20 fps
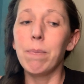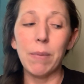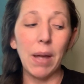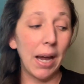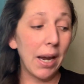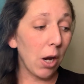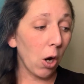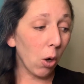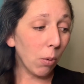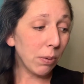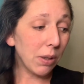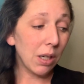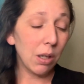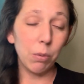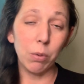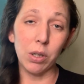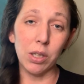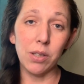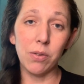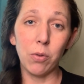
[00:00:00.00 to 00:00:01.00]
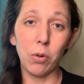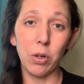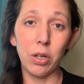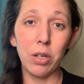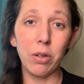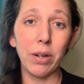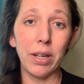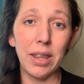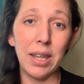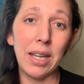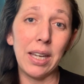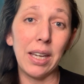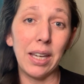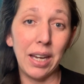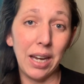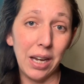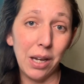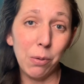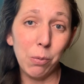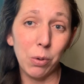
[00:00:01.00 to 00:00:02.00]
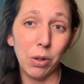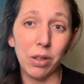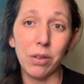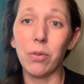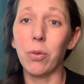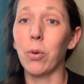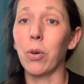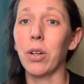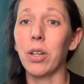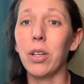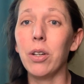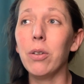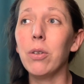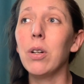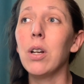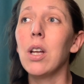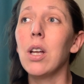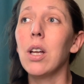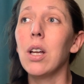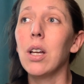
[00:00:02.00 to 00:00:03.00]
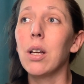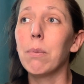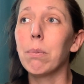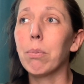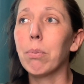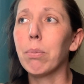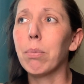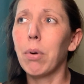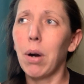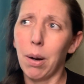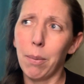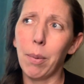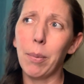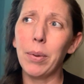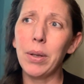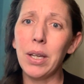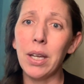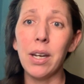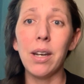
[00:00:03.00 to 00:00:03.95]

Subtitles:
I hope that it works for you. I think it can work for you, probably.